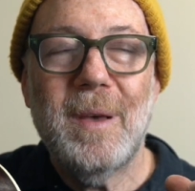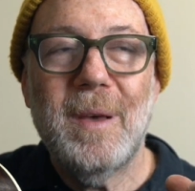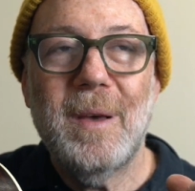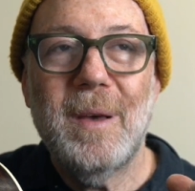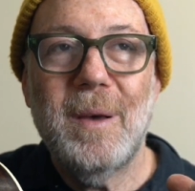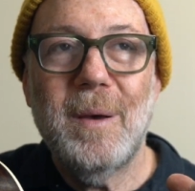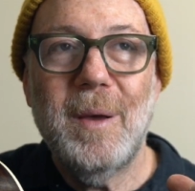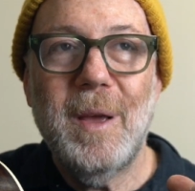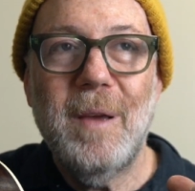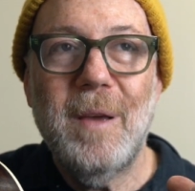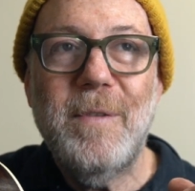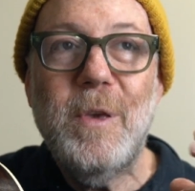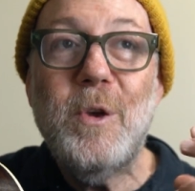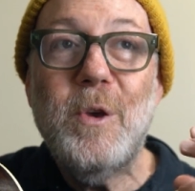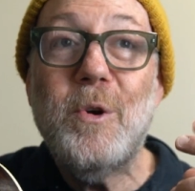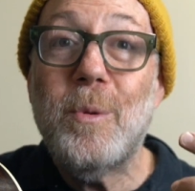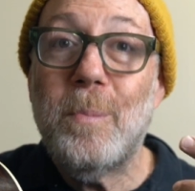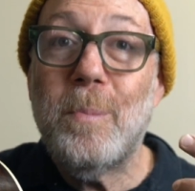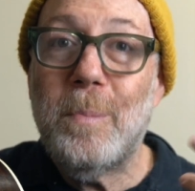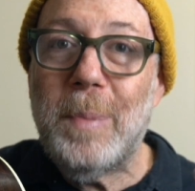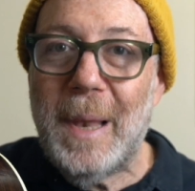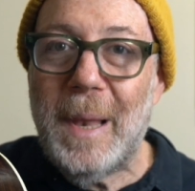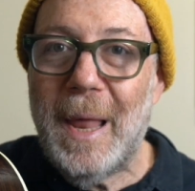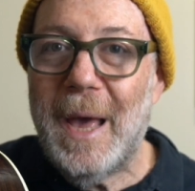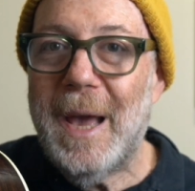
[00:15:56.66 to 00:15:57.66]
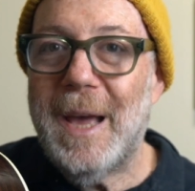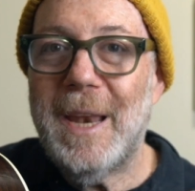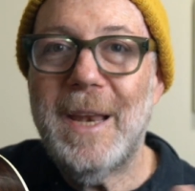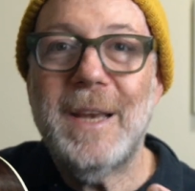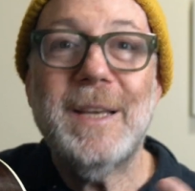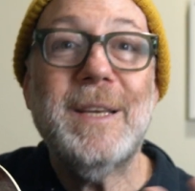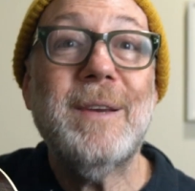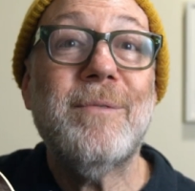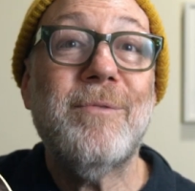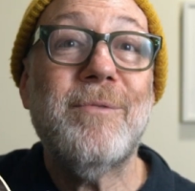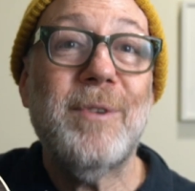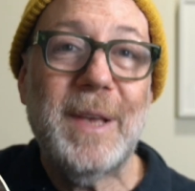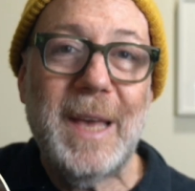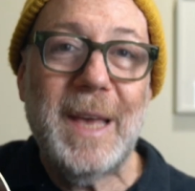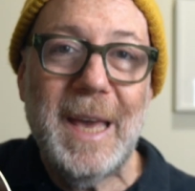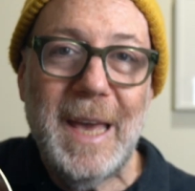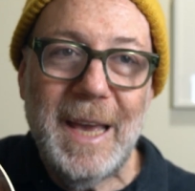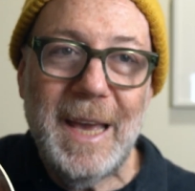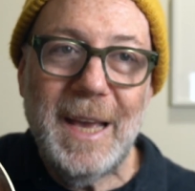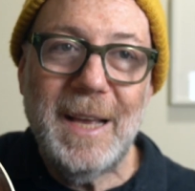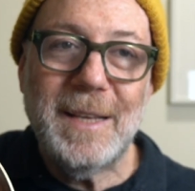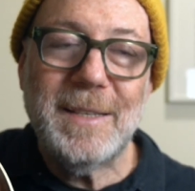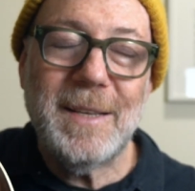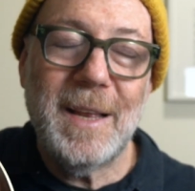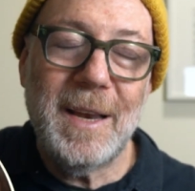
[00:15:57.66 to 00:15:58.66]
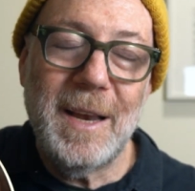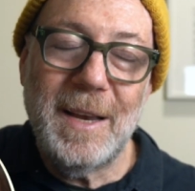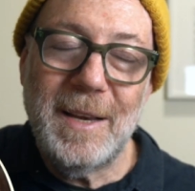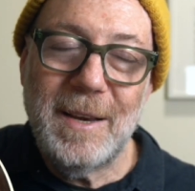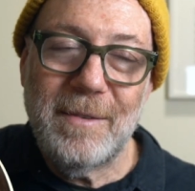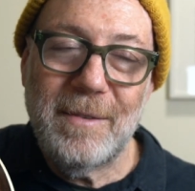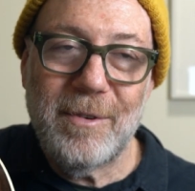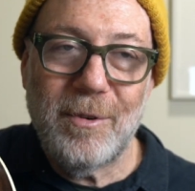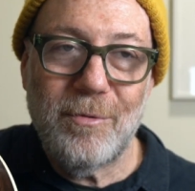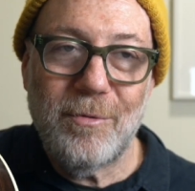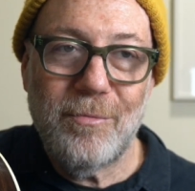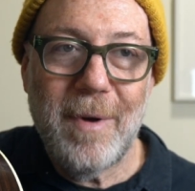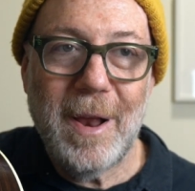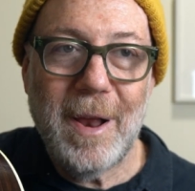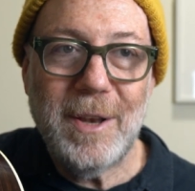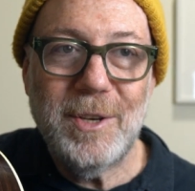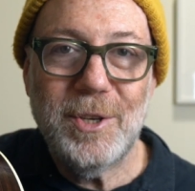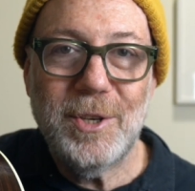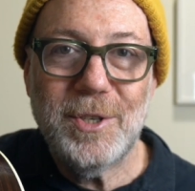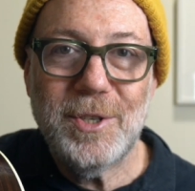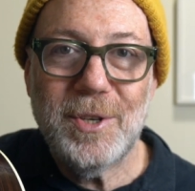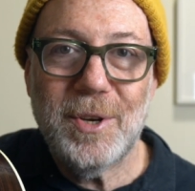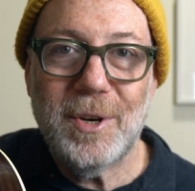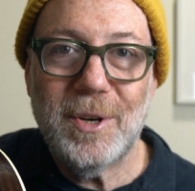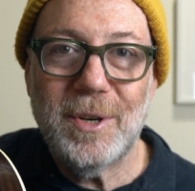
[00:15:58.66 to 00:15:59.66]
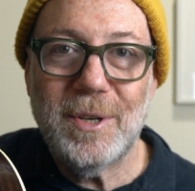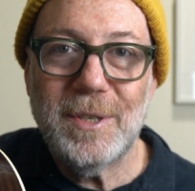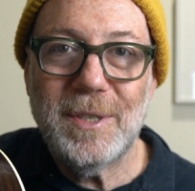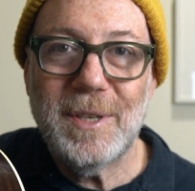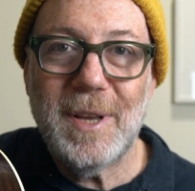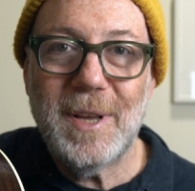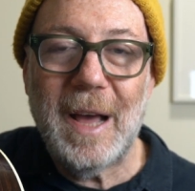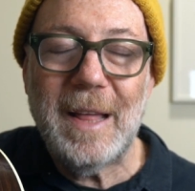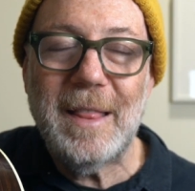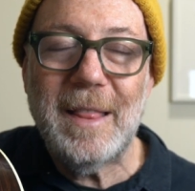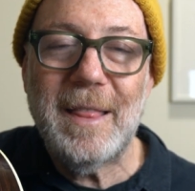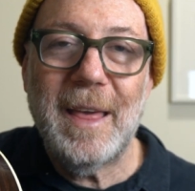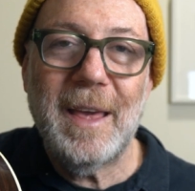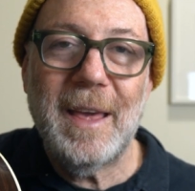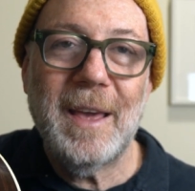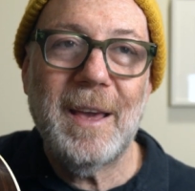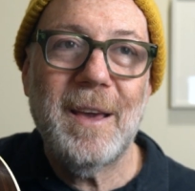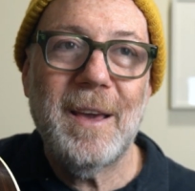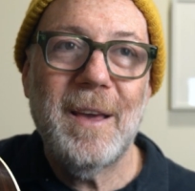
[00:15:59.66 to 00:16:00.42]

if you can play it in different keys and in different registers, I think